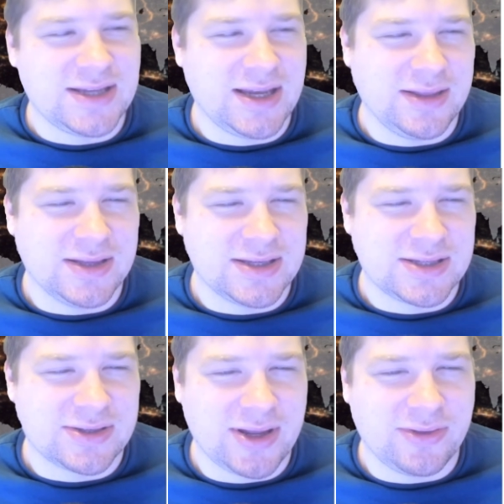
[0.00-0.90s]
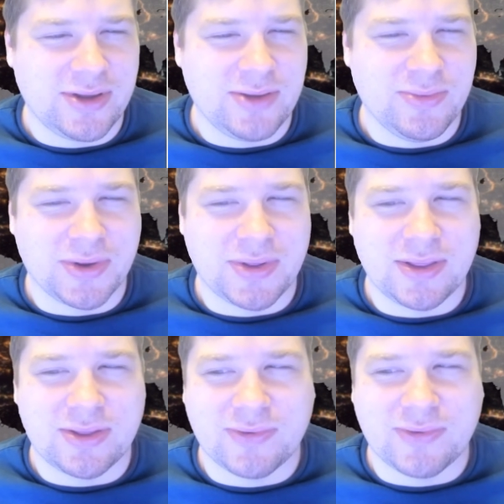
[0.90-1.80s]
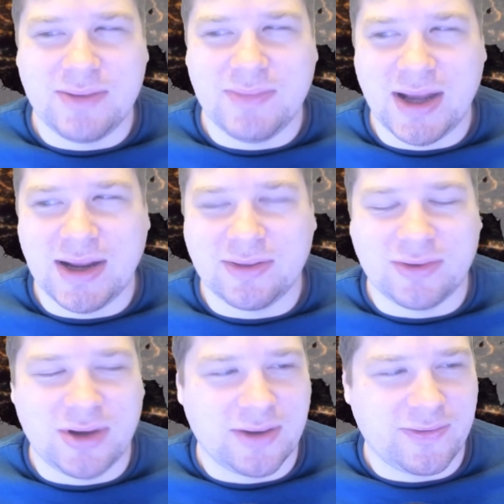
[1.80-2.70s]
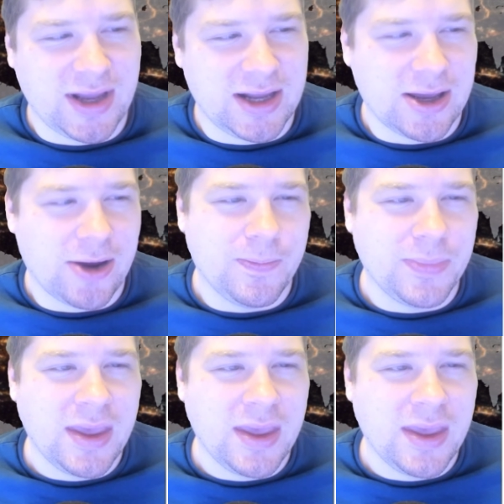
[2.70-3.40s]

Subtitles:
in the slightly more than 3 minute long video.